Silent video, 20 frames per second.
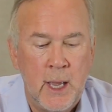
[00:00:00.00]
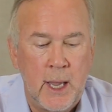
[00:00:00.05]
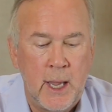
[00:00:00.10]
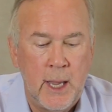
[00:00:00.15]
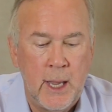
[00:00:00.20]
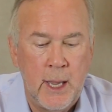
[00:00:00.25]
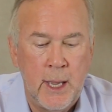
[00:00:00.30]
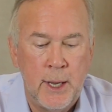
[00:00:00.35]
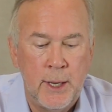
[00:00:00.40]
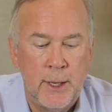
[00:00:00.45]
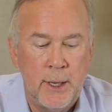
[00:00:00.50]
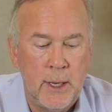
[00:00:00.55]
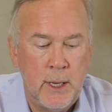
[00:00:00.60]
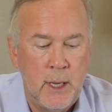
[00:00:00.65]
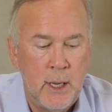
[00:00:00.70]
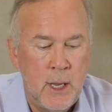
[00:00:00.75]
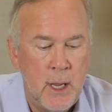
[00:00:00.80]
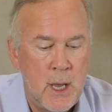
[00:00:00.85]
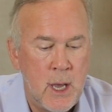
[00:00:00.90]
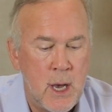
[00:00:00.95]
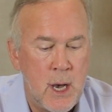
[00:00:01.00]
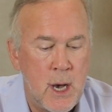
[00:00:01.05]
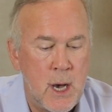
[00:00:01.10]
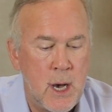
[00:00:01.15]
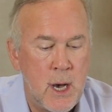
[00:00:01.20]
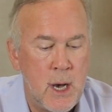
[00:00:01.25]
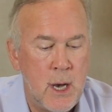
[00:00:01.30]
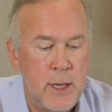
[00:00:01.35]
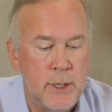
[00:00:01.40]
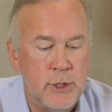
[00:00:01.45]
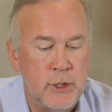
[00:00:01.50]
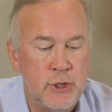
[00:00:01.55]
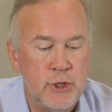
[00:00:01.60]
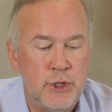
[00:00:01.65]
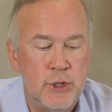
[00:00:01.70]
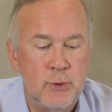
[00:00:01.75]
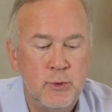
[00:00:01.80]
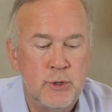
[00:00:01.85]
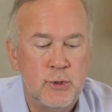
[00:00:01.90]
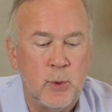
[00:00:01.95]
And on
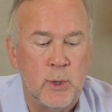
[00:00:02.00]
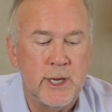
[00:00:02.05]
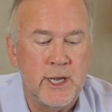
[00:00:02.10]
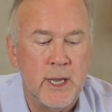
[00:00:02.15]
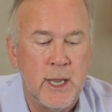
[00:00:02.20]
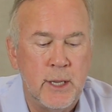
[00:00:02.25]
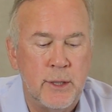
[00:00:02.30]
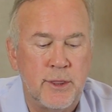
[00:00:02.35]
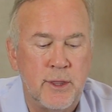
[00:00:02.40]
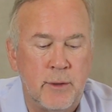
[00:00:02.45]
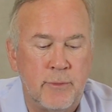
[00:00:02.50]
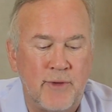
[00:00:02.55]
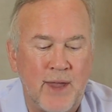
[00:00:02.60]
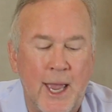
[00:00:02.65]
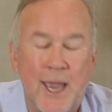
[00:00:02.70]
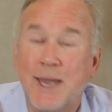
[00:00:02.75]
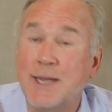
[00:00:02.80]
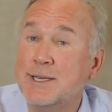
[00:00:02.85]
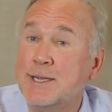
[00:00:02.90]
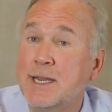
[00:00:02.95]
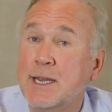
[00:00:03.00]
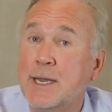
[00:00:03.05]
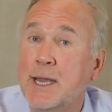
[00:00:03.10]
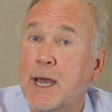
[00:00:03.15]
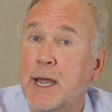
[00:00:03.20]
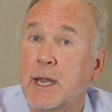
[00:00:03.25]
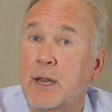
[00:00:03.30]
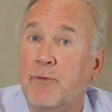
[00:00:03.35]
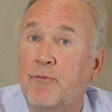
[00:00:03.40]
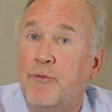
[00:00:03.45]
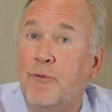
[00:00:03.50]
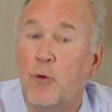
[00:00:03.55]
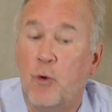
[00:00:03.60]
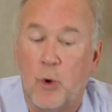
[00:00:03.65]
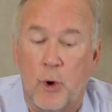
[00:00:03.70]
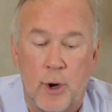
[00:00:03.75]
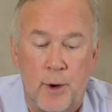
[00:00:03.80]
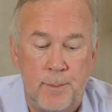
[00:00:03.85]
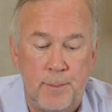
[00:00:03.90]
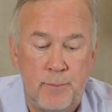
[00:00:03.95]
June 28th of
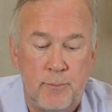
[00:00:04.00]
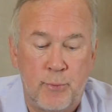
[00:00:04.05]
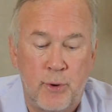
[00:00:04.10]
1894,